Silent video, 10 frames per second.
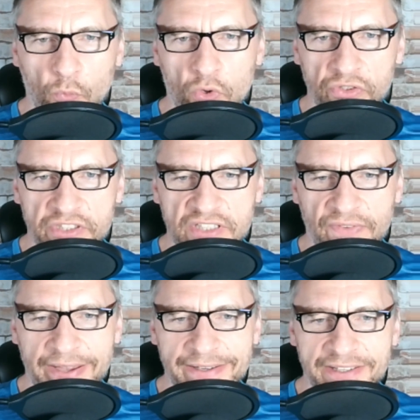world is
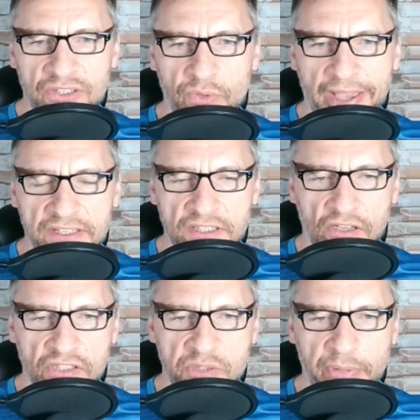divided into
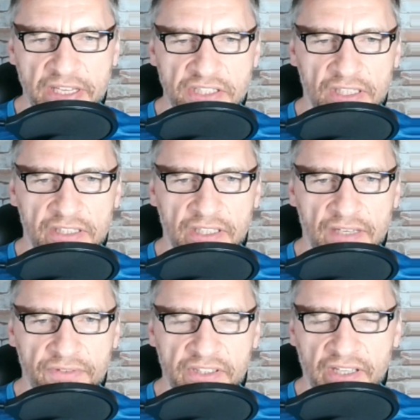hexagons basically, and
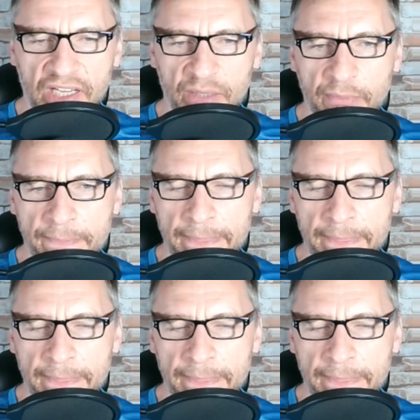every time